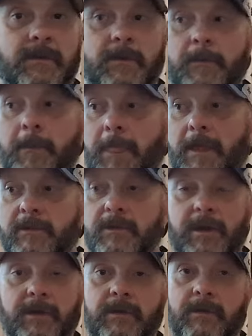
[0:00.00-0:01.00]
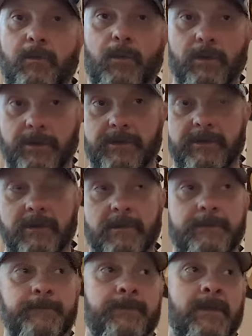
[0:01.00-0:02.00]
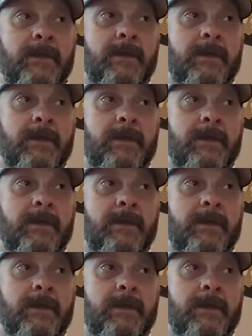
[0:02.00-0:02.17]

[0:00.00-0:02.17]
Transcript: So you got to work it, you know.